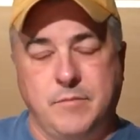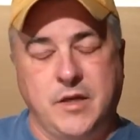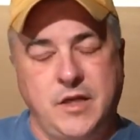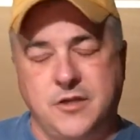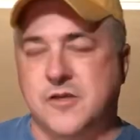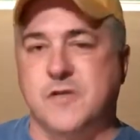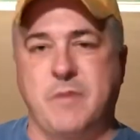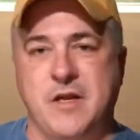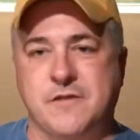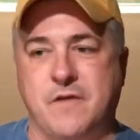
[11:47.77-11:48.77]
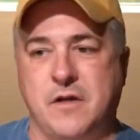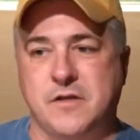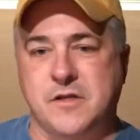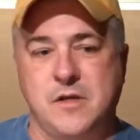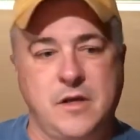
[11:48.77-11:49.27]
But get your space,
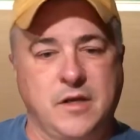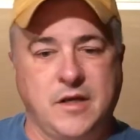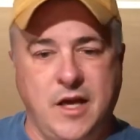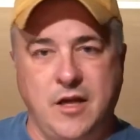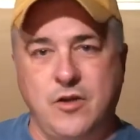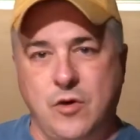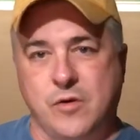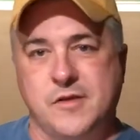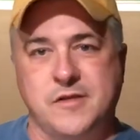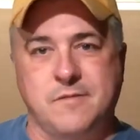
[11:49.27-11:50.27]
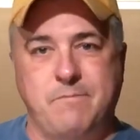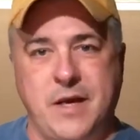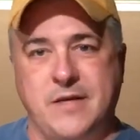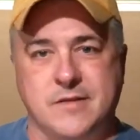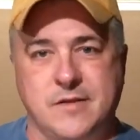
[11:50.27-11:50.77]
fellas. Get your
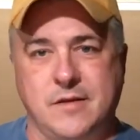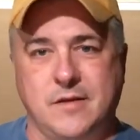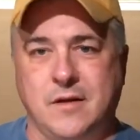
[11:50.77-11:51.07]
space,